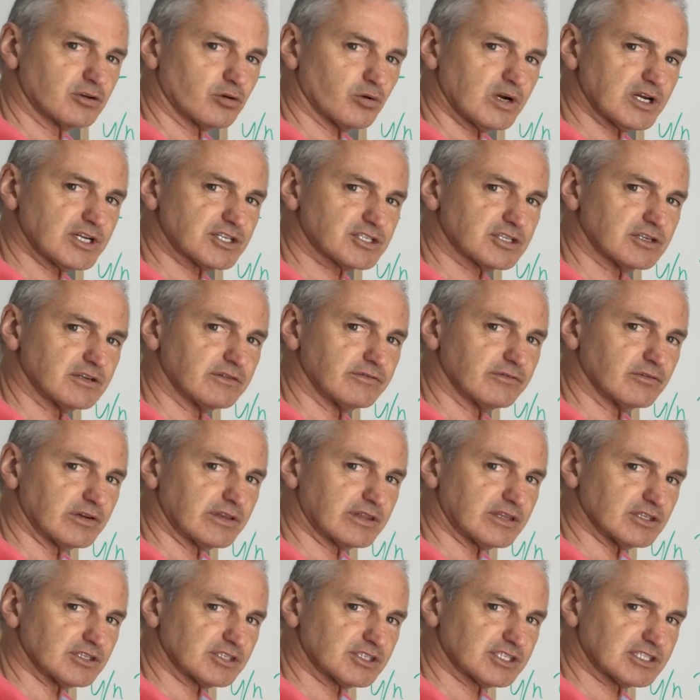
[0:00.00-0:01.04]
question with
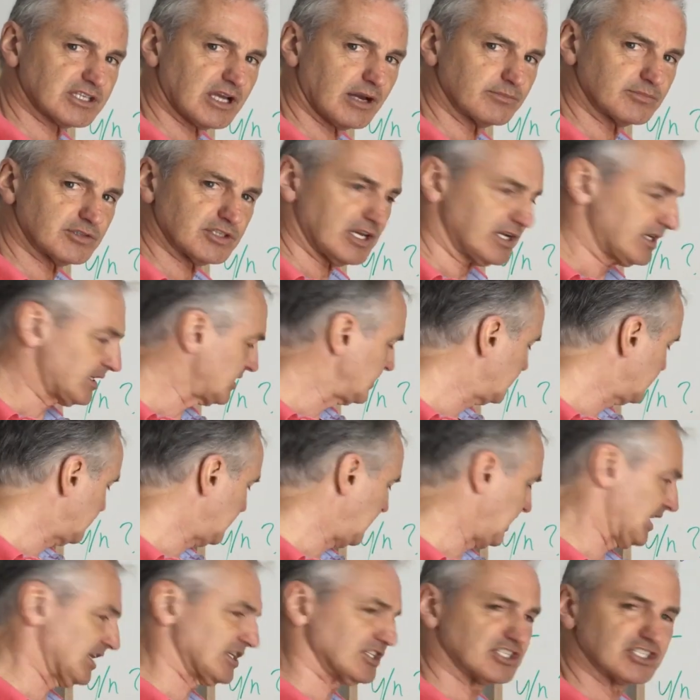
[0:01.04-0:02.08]
the subject,
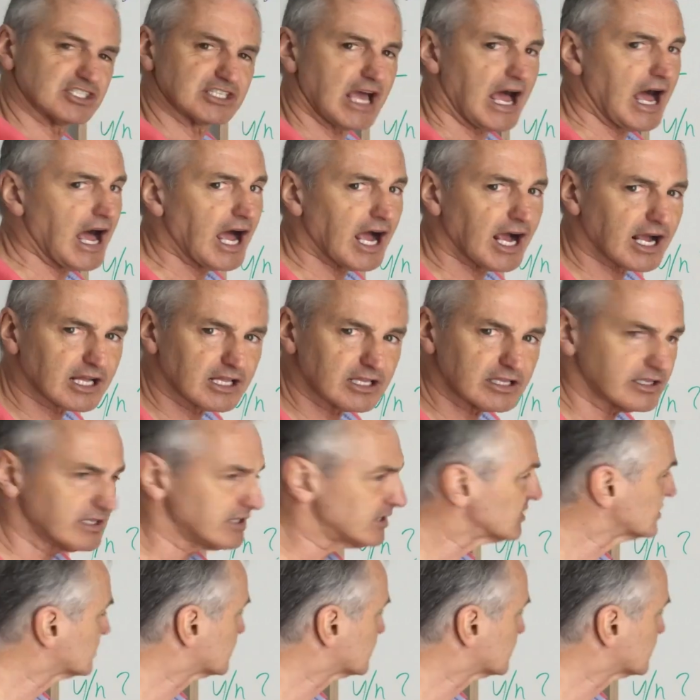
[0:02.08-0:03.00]
exactly the